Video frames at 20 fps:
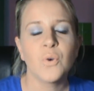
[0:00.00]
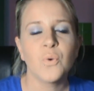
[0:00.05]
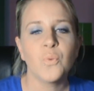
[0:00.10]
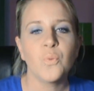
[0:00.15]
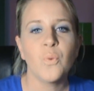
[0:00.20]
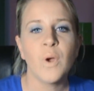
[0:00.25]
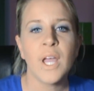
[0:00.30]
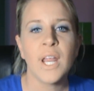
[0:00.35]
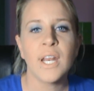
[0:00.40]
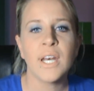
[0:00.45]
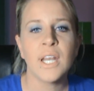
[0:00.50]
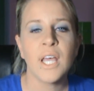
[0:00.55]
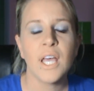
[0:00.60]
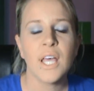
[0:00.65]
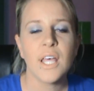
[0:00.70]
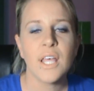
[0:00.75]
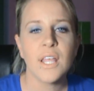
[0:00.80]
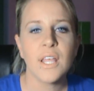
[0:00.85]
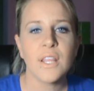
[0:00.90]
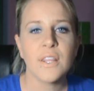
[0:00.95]
When
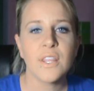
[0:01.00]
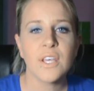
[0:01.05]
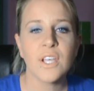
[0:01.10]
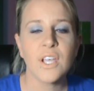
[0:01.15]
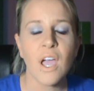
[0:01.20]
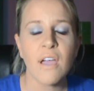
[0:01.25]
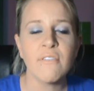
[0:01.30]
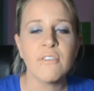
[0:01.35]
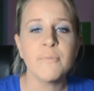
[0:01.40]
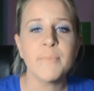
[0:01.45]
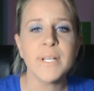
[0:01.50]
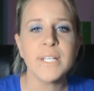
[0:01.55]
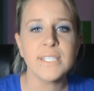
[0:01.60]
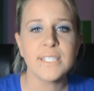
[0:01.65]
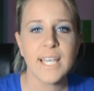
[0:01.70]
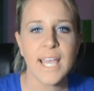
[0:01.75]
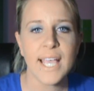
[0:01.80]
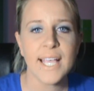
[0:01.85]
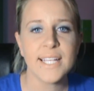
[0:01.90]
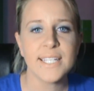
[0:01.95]
the government
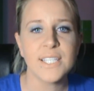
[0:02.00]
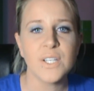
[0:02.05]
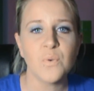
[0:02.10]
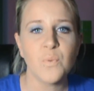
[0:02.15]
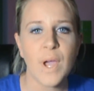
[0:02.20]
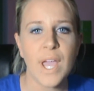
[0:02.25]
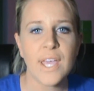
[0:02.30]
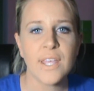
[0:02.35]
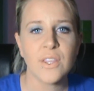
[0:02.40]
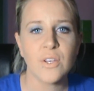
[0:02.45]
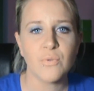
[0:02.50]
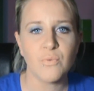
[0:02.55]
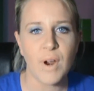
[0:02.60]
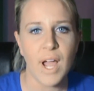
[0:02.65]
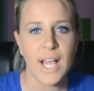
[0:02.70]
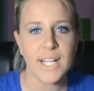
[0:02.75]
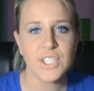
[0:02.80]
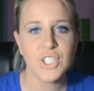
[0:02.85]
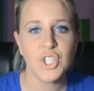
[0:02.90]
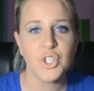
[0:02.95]
takes away the right